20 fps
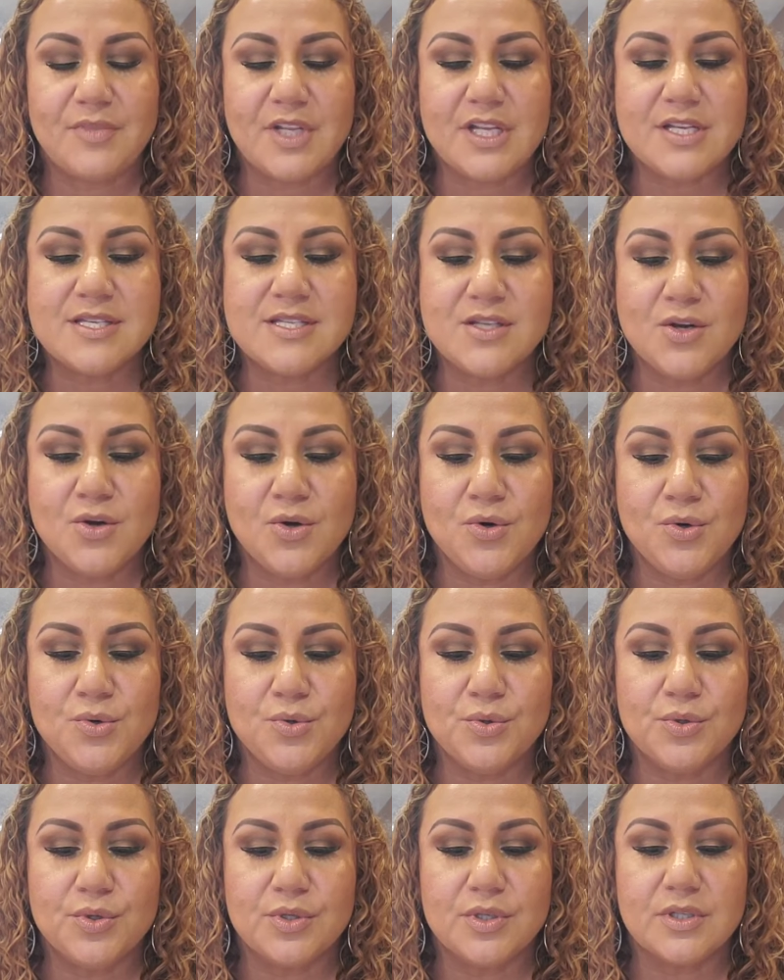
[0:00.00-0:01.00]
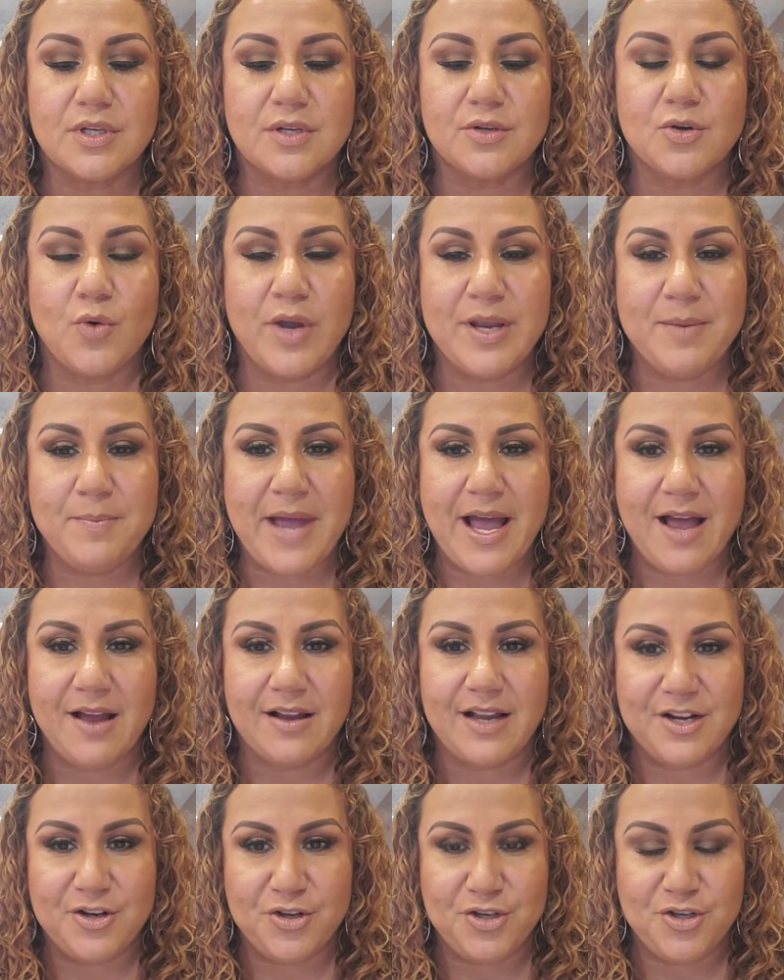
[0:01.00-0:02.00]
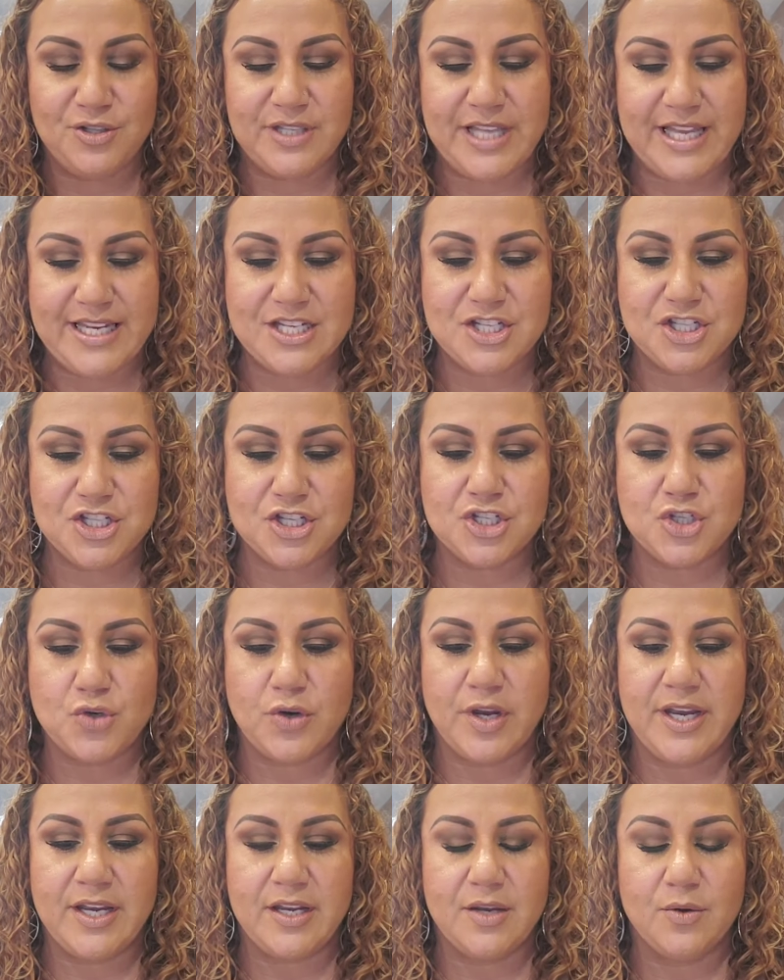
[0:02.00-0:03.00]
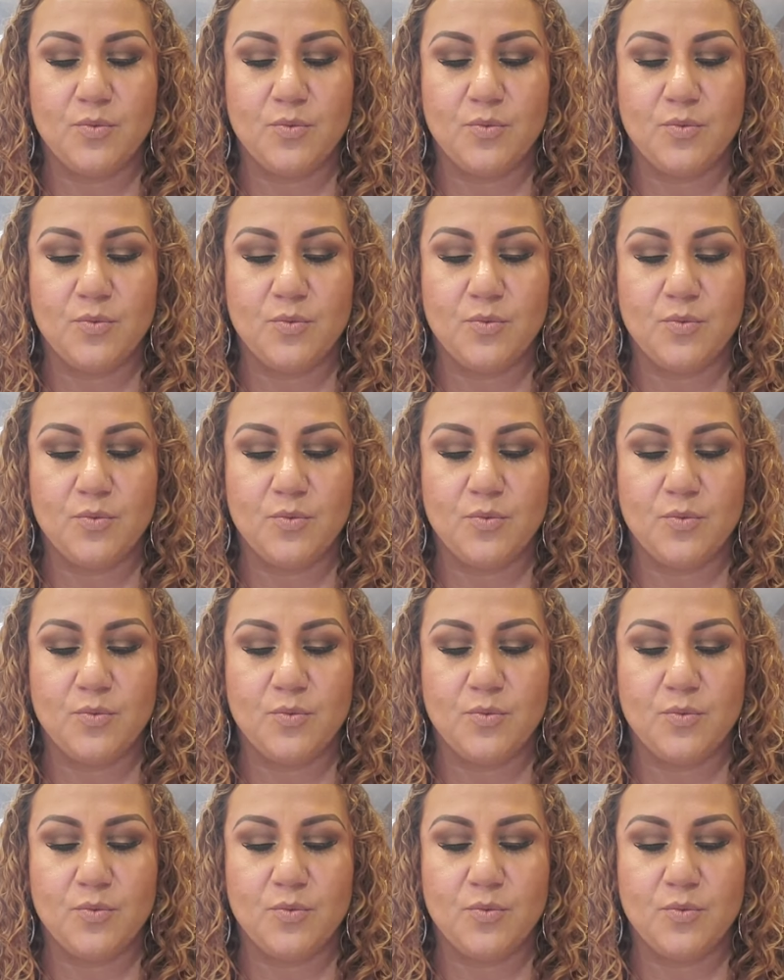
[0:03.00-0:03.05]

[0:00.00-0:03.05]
So going back, I know you ladies just joined.